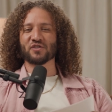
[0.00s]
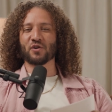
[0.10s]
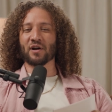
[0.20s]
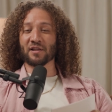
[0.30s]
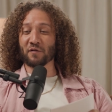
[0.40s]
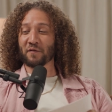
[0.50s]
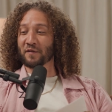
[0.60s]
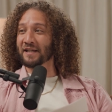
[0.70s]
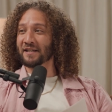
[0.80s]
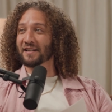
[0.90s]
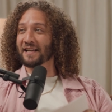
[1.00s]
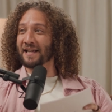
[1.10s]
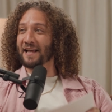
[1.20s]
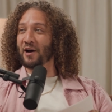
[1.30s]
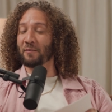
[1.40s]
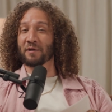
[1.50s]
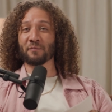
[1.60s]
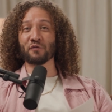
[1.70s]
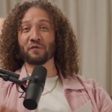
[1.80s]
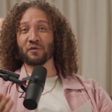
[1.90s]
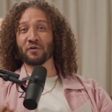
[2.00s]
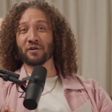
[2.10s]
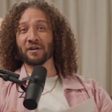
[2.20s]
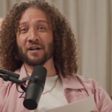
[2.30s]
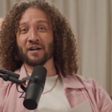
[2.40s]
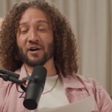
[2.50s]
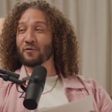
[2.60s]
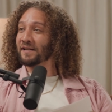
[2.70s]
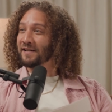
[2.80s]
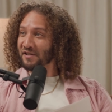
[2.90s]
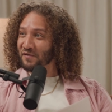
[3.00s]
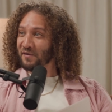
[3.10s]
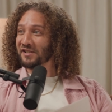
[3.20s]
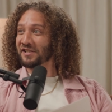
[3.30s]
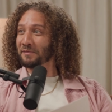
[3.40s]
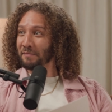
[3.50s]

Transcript: So a little flick can help improve your erectile dysfunction,